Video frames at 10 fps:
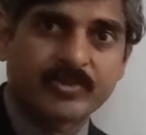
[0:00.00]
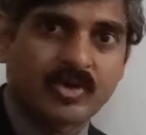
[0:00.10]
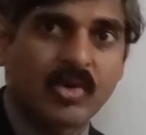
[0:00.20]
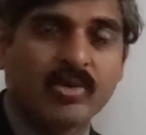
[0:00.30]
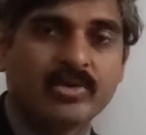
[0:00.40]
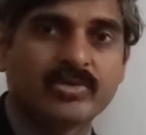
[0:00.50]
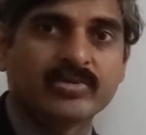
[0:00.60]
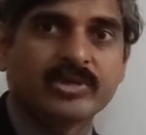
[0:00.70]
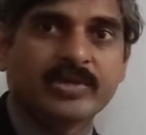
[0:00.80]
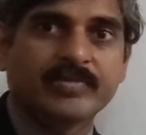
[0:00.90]
code
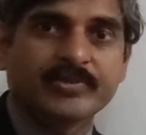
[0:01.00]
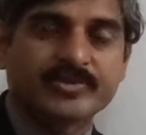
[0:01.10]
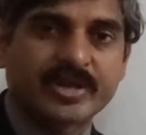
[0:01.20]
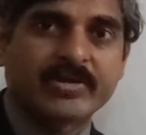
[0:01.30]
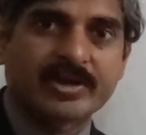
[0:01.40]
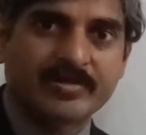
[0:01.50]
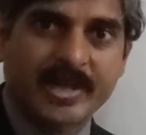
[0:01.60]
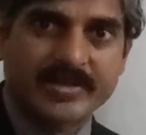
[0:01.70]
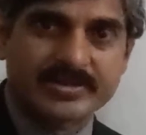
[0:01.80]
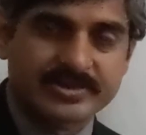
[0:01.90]
to the central
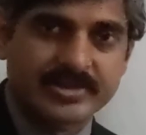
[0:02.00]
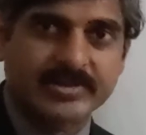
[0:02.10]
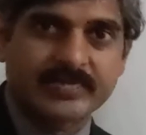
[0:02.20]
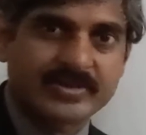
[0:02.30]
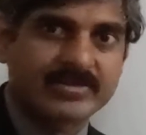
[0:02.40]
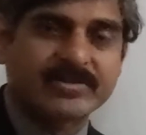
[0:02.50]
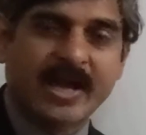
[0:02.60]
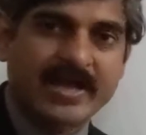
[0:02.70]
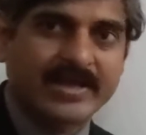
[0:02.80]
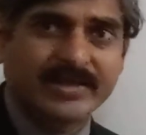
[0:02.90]
base station with its
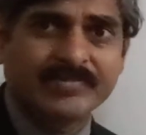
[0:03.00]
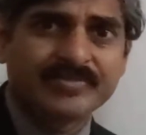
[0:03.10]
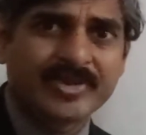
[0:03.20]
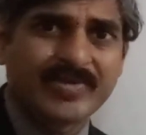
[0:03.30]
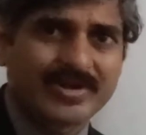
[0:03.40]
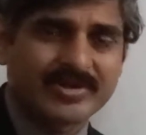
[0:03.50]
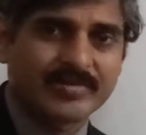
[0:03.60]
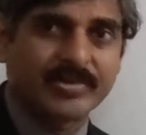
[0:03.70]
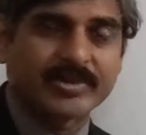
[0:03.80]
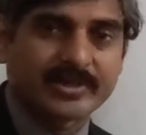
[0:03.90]
ID. A very
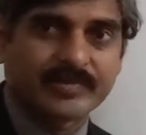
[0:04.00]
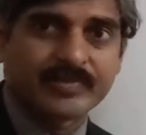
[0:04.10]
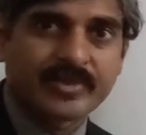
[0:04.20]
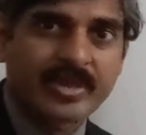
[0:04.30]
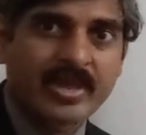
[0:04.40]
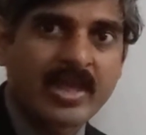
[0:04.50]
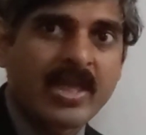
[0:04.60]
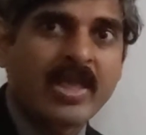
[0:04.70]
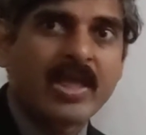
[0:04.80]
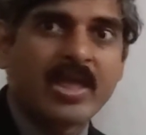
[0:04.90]
simple thing.
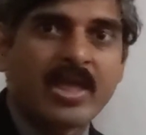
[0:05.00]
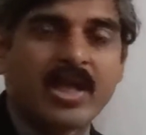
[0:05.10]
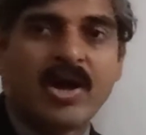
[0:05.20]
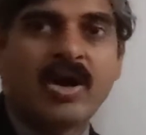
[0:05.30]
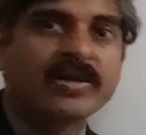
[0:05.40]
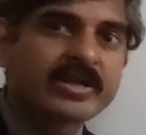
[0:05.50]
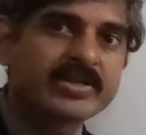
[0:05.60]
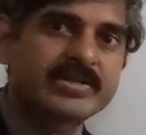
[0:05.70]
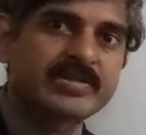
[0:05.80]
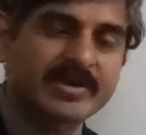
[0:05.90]
On the
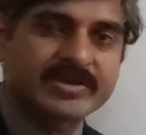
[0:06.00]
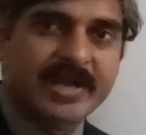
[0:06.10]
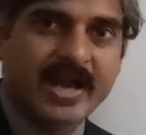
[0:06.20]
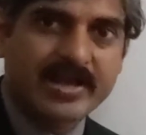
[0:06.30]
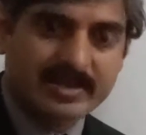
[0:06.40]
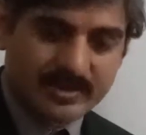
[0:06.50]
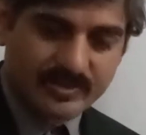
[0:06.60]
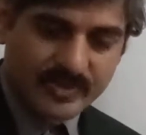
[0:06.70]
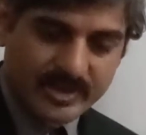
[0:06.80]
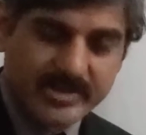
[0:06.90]
receiver side,
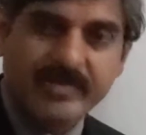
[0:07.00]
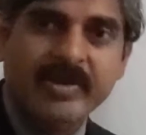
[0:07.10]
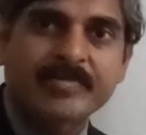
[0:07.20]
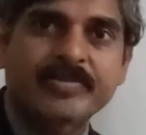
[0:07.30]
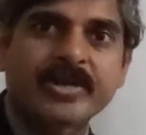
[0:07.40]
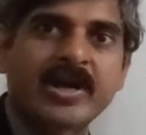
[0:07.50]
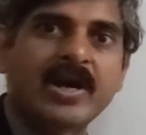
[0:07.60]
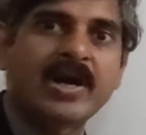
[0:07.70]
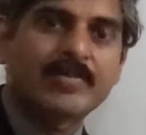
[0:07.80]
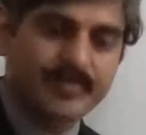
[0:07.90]
we developed
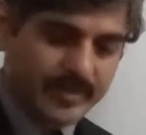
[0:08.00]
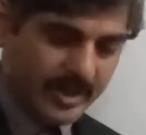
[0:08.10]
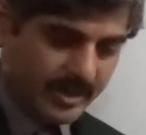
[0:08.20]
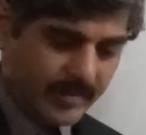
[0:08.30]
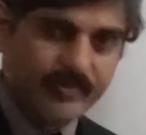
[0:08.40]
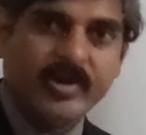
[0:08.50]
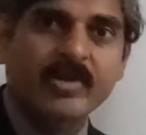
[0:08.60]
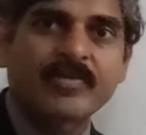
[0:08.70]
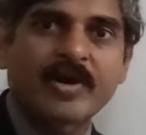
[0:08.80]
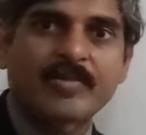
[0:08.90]
one
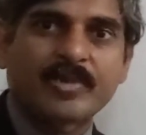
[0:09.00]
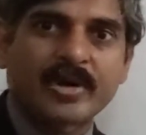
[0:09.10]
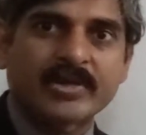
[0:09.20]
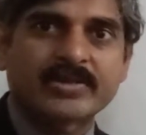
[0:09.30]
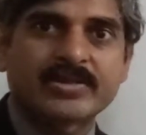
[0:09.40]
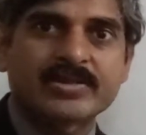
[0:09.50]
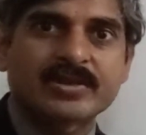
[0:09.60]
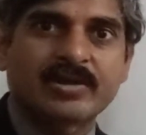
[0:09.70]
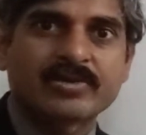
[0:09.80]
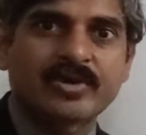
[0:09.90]
of our products. This is
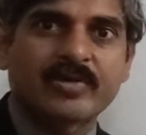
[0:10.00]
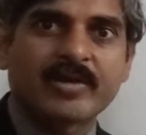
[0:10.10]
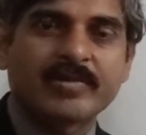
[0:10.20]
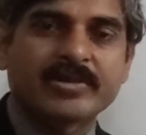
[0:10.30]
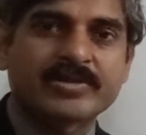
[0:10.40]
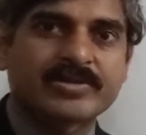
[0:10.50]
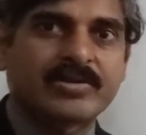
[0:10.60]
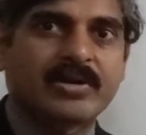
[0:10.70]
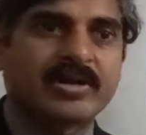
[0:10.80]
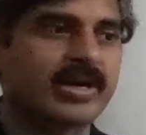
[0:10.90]
also available. It's
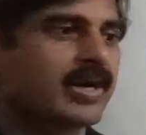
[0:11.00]
called